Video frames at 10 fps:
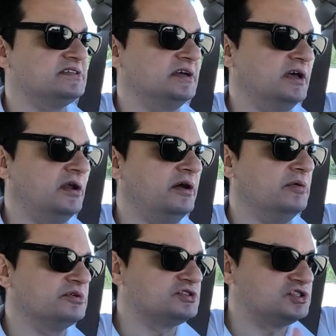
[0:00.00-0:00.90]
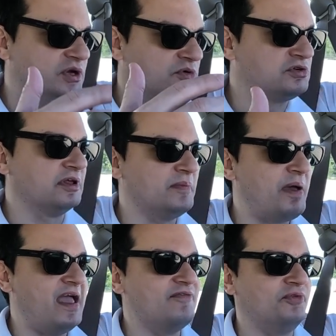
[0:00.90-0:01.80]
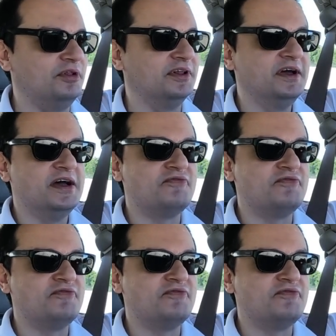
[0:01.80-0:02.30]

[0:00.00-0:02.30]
It was really painful